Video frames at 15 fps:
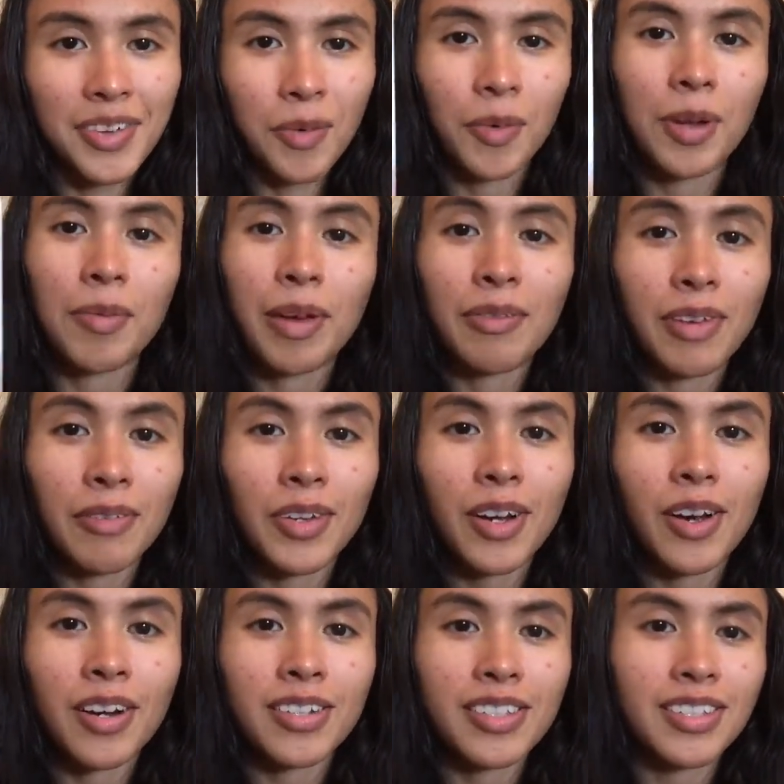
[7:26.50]
one of my favorite
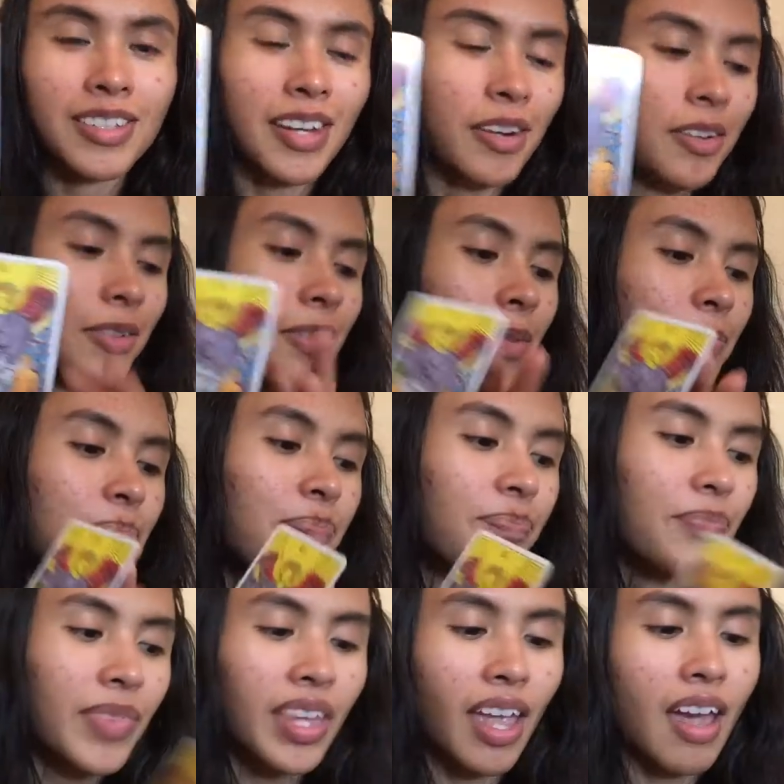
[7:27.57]
cards in tarot.
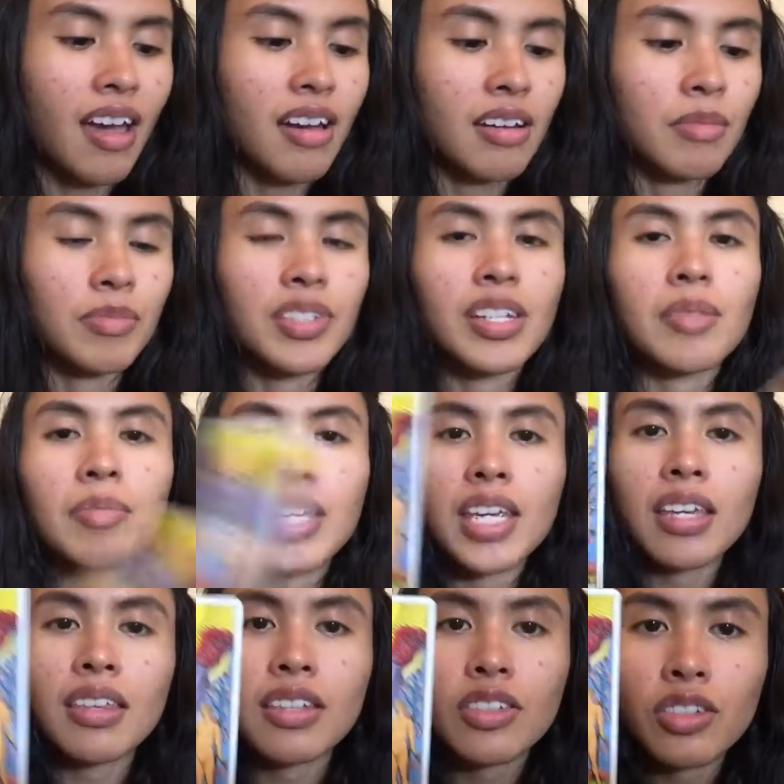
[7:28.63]
Um, to
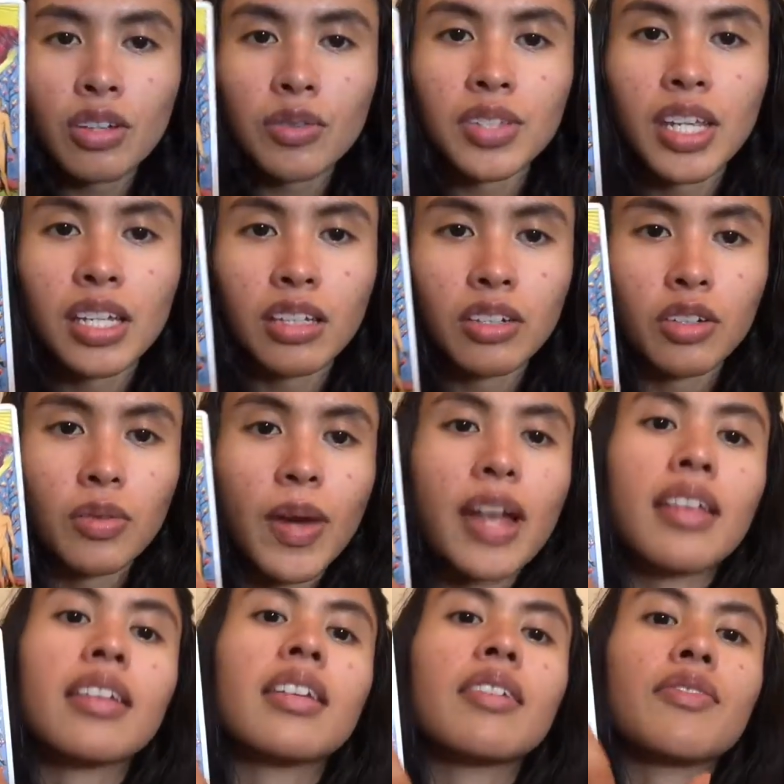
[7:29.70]
me, this shows like the
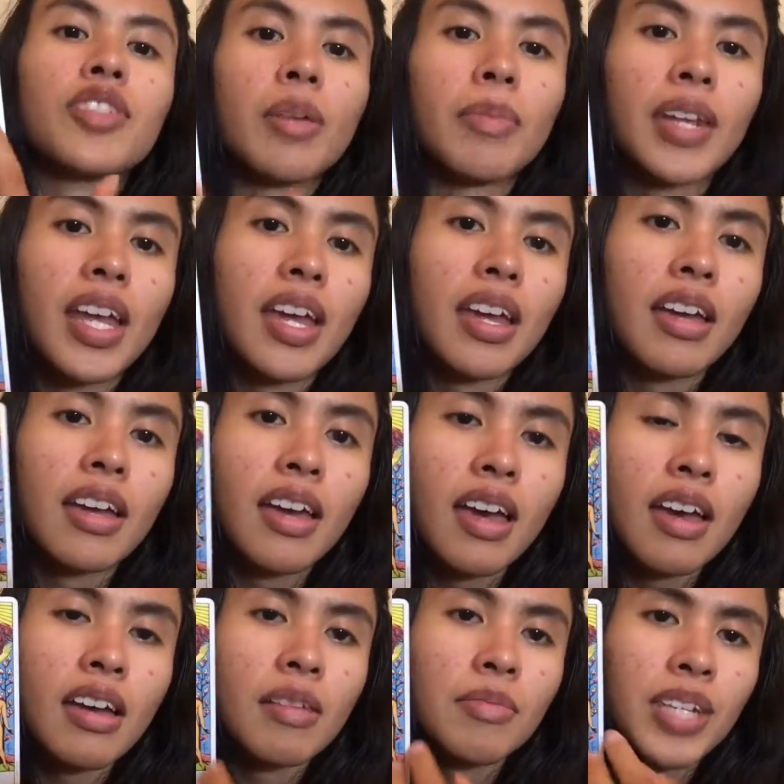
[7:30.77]
duality of Gemini.
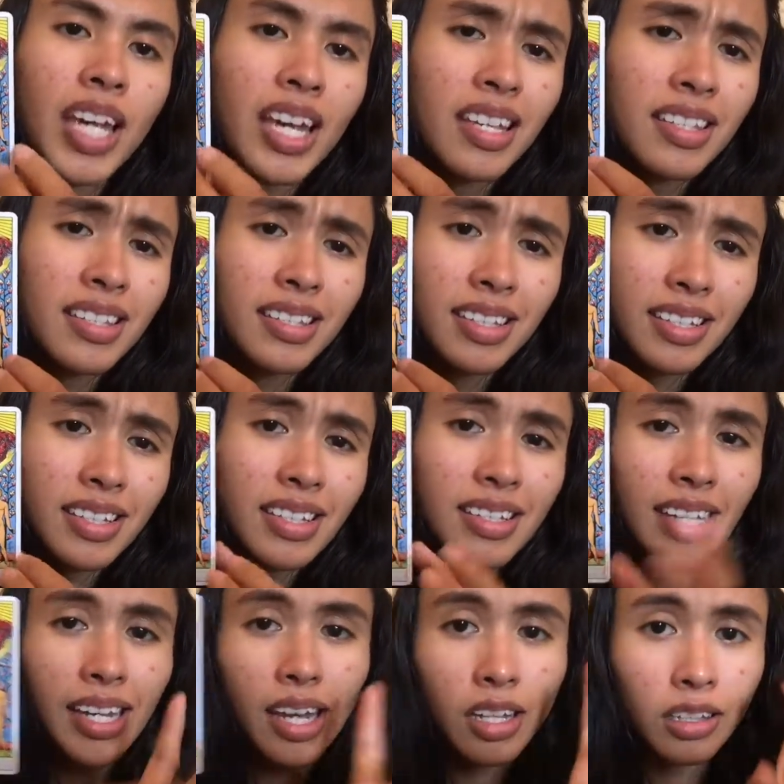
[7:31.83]
Um, yes, this is
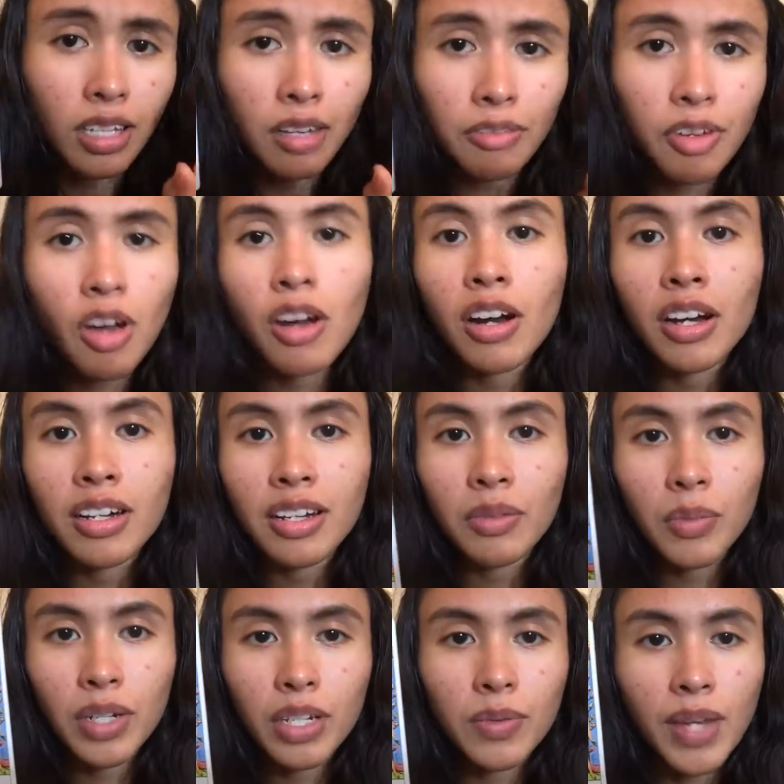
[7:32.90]
like a love card,
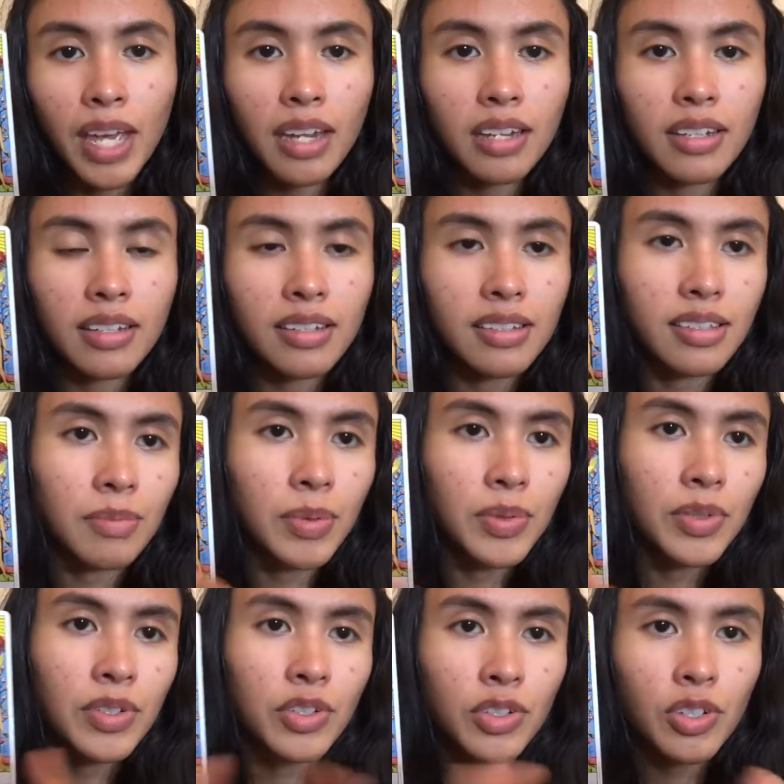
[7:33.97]
and when you get it, it's
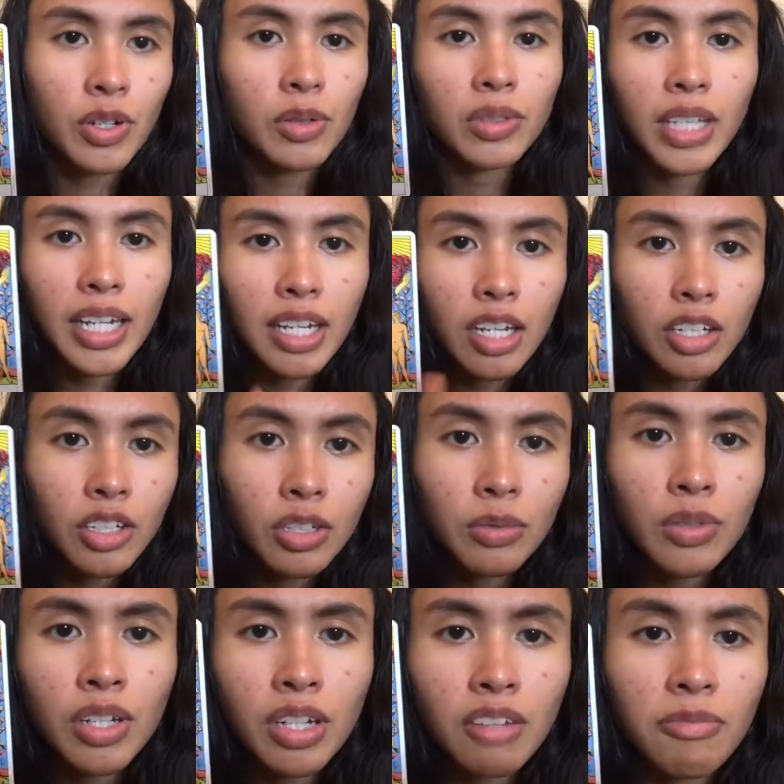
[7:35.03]
supposed to show like a
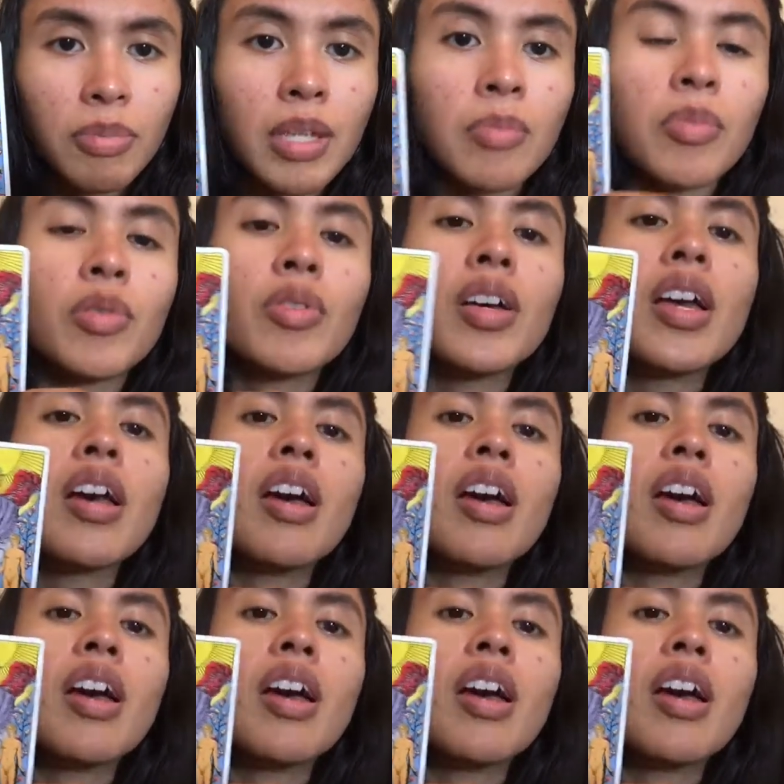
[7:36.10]
union of people.